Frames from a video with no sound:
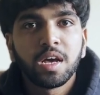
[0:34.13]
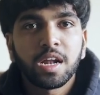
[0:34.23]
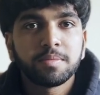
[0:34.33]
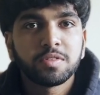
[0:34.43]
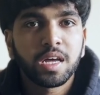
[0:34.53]
It
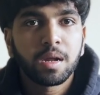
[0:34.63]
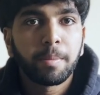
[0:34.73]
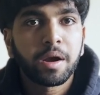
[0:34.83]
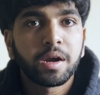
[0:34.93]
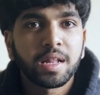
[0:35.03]
helps you get a
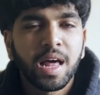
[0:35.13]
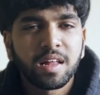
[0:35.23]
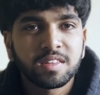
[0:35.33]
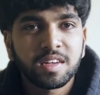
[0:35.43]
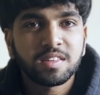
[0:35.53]
better
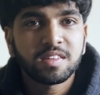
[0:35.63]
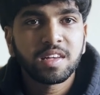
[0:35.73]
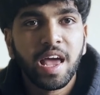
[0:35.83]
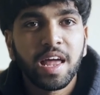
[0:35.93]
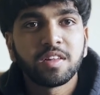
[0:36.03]
analysis,
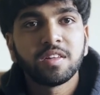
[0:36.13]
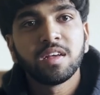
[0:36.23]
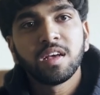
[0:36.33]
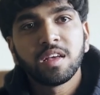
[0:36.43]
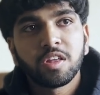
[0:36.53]
and
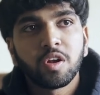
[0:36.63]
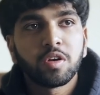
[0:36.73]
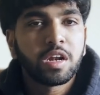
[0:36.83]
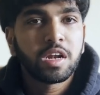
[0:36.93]
you know,